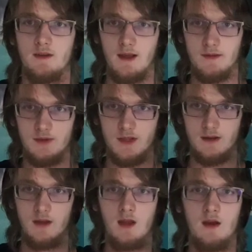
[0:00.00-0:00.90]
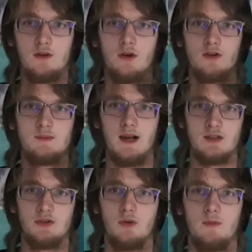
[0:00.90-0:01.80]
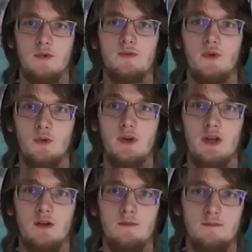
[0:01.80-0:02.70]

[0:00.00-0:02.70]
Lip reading: everything goes back to normal for real.